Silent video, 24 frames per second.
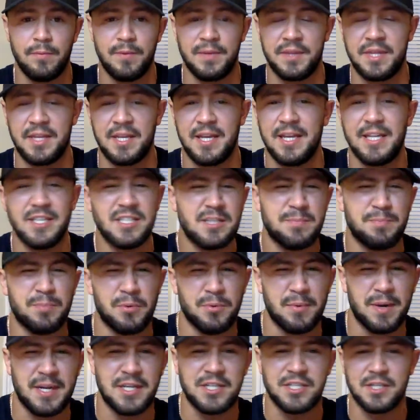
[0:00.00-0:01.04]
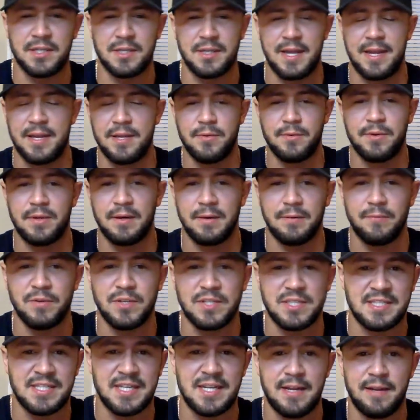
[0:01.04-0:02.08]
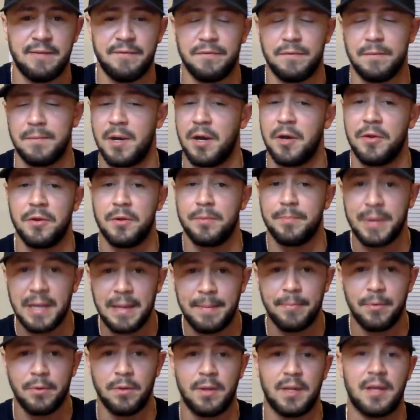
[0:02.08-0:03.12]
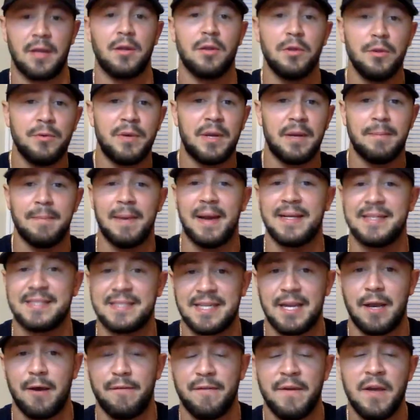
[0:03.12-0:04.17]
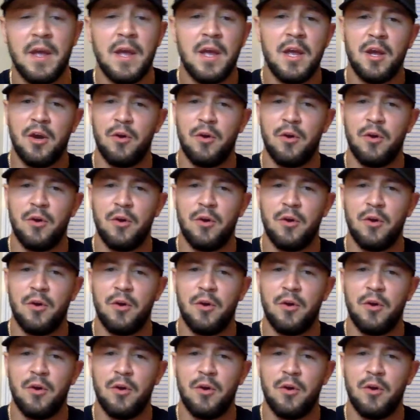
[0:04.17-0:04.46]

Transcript: with the inspiration that you can receive from other people, including myself,